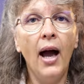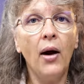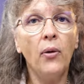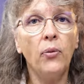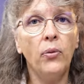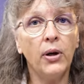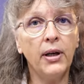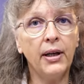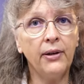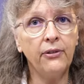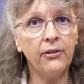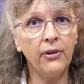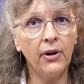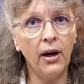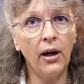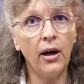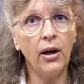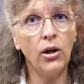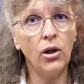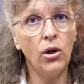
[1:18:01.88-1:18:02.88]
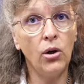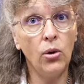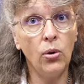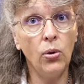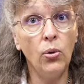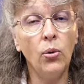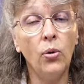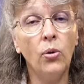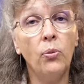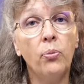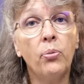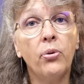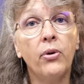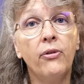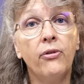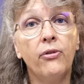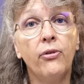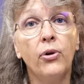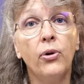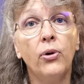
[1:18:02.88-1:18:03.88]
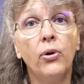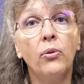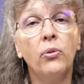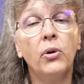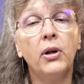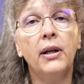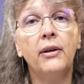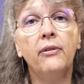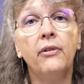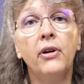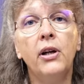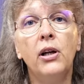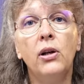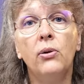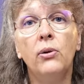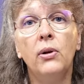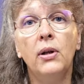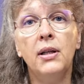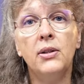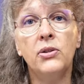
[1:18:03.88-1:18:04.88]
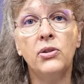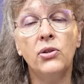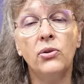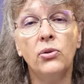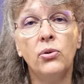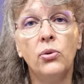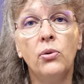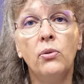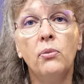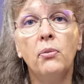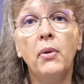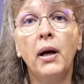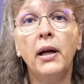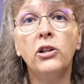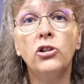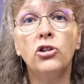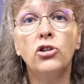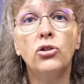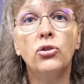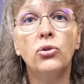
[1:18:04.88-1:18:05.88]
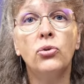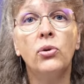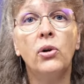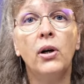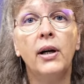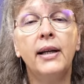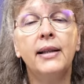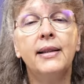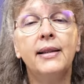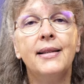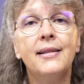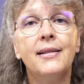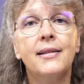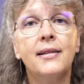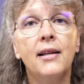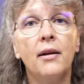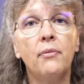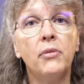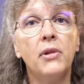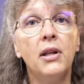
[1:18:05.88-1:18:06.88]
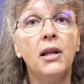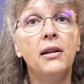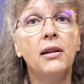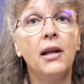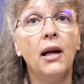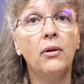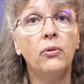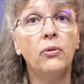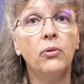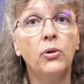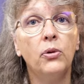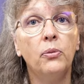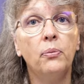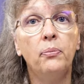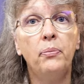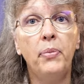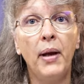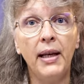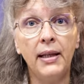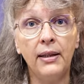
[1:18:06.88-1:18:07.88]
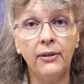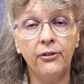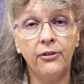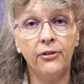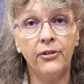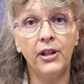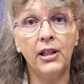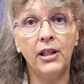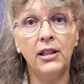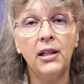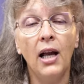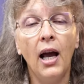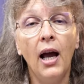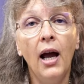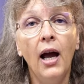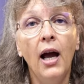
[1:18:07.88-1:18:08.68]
whatever you prefer, whatever you listen to, make sure it is something that will benefit